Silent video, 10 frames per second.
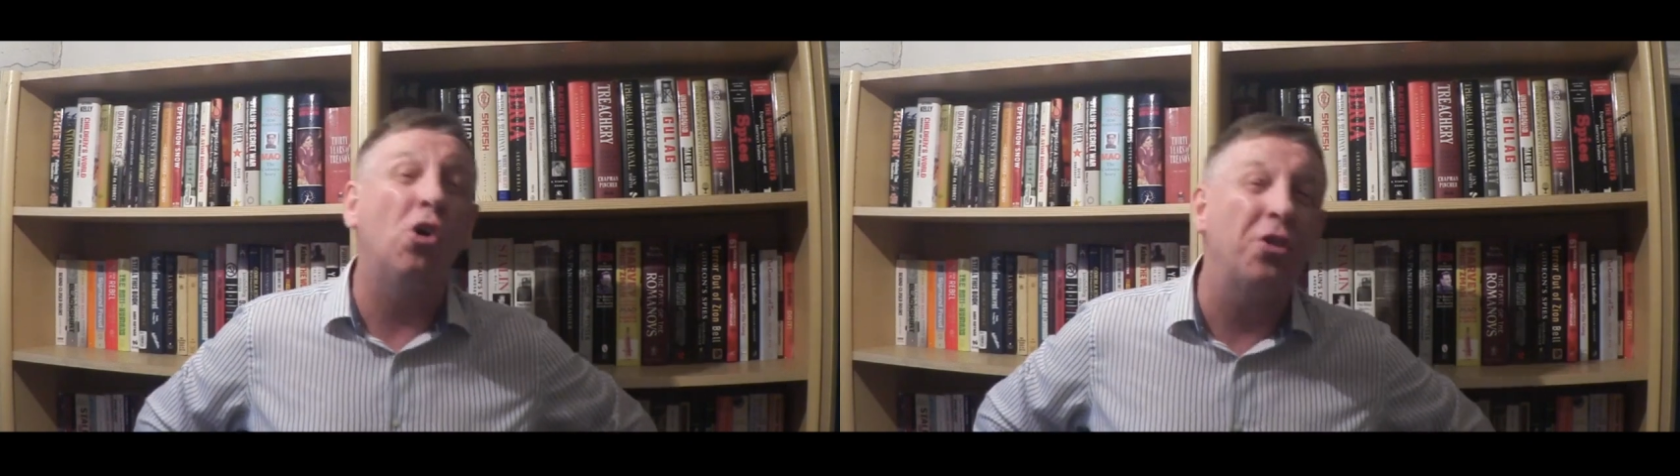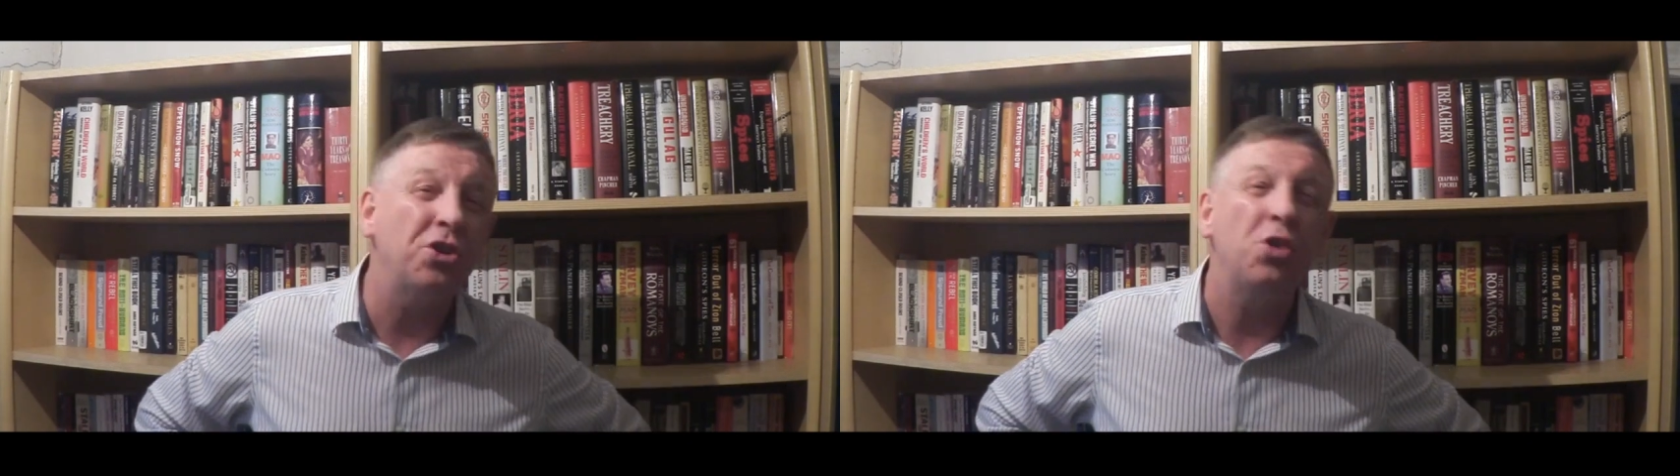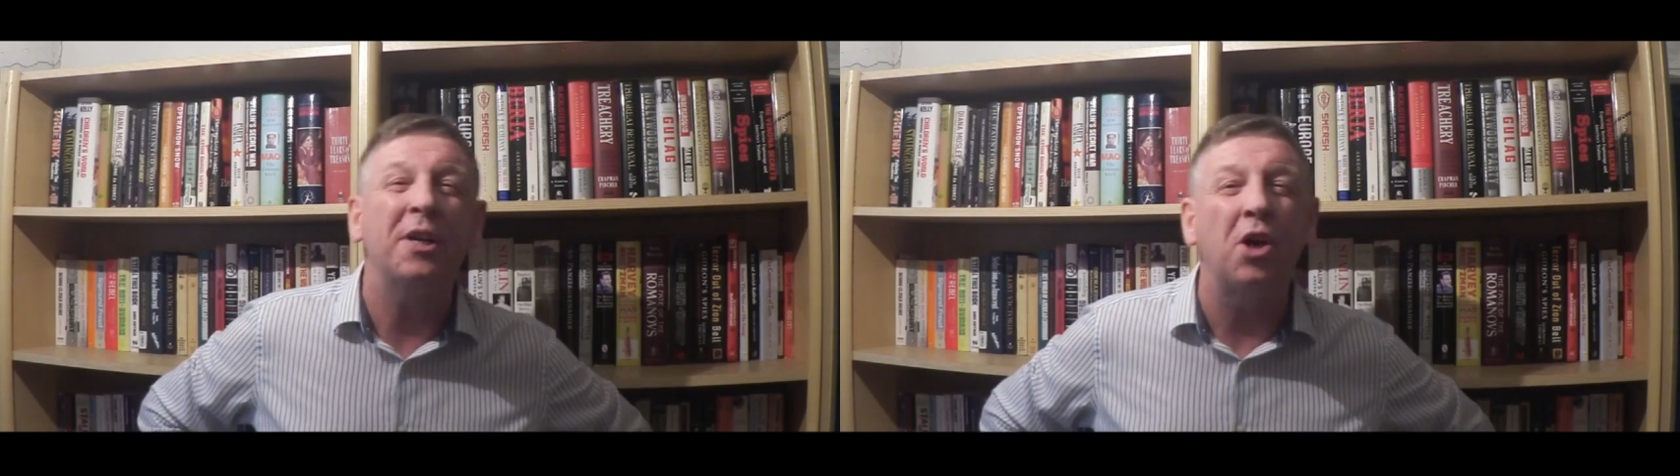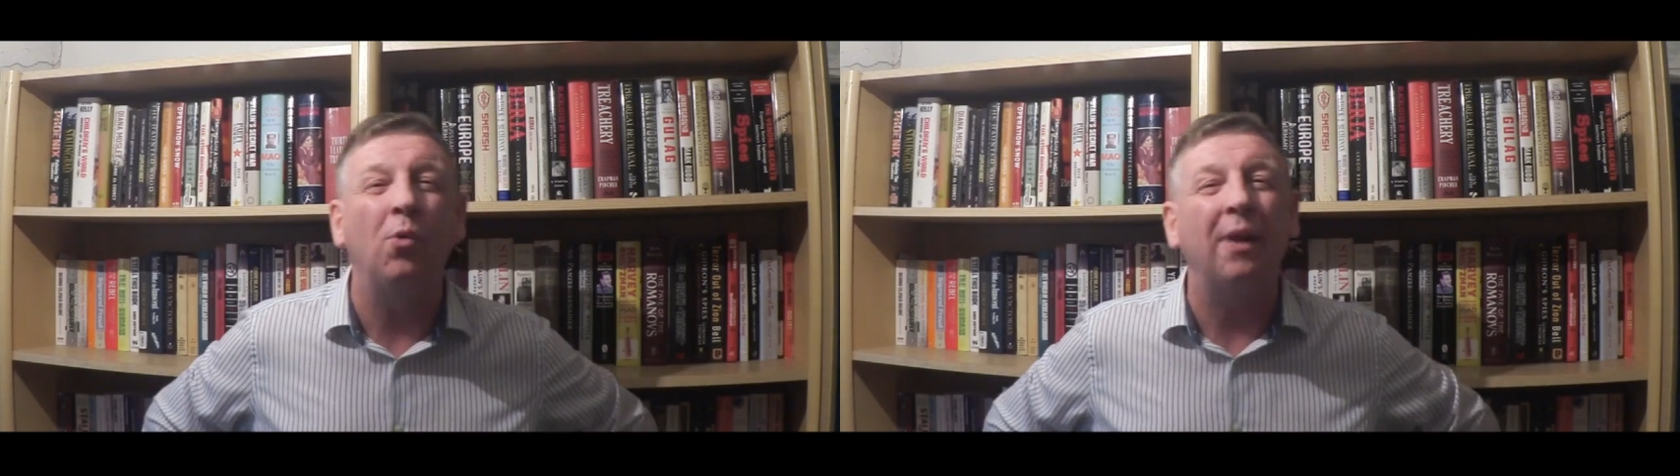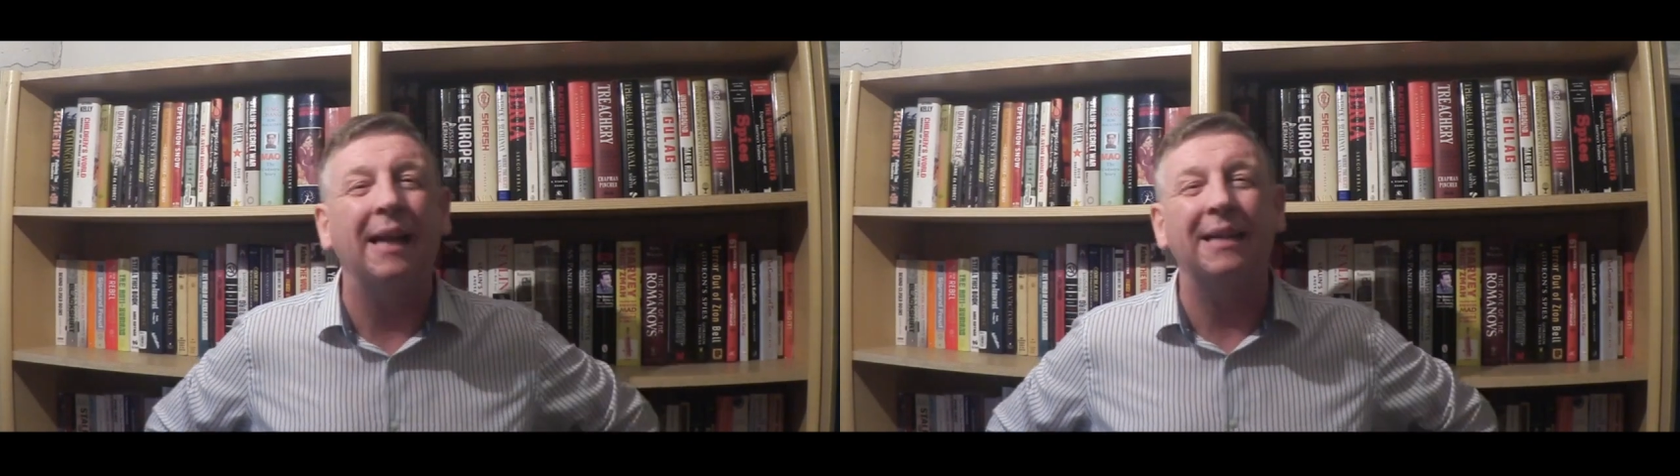Others who I
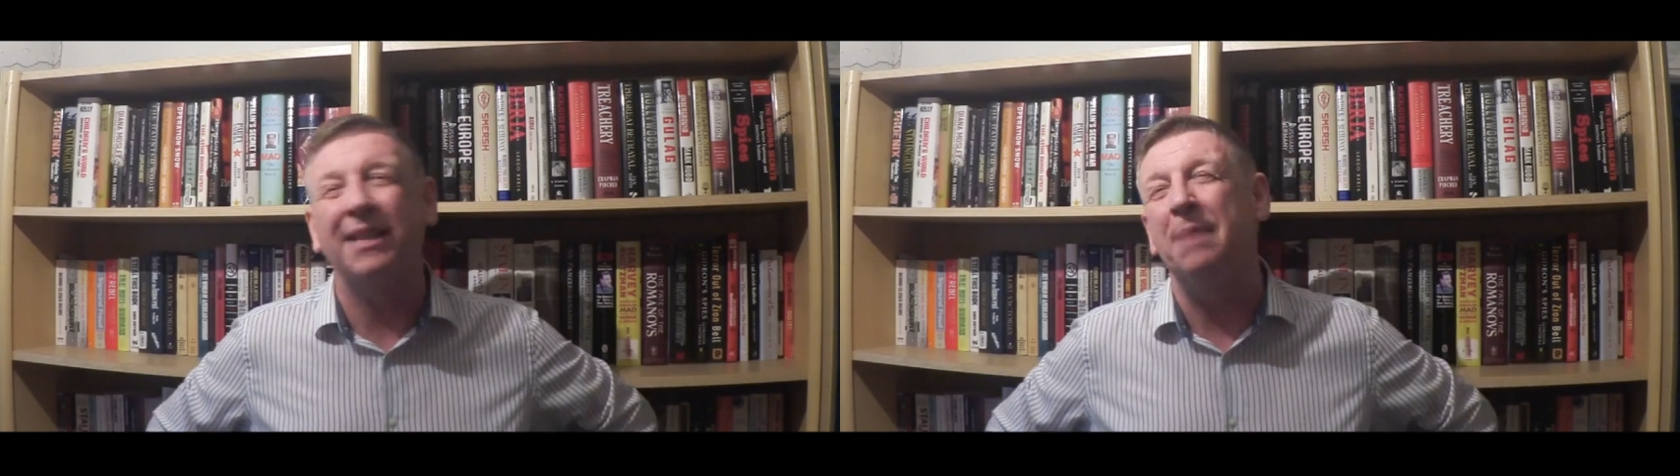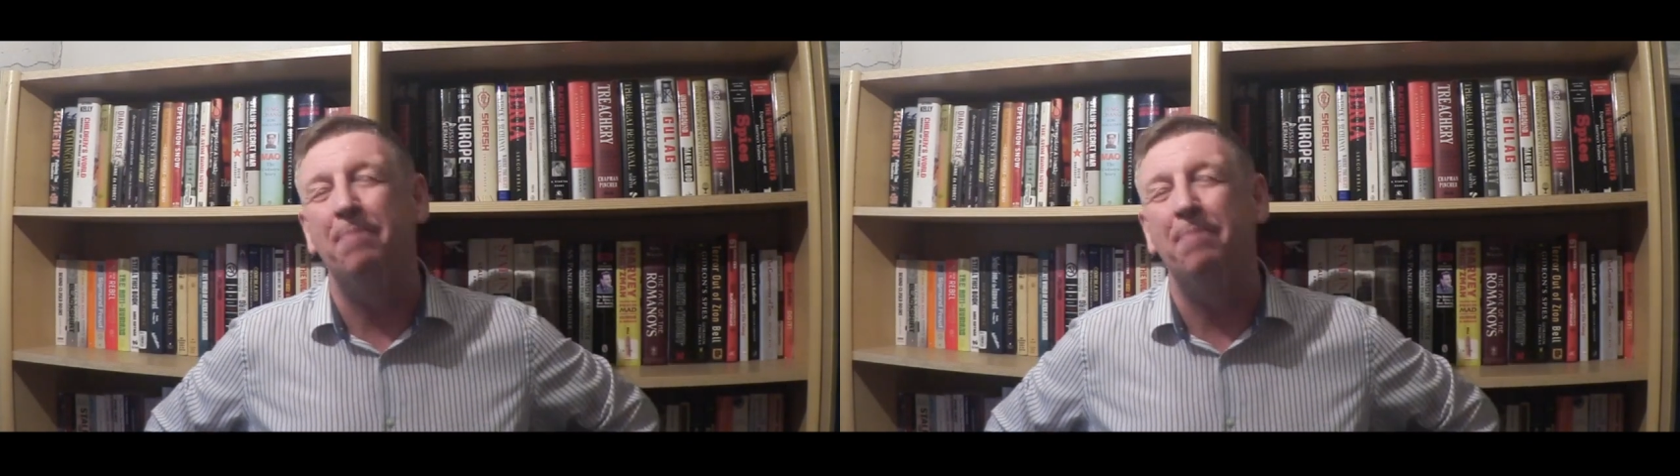don't like, say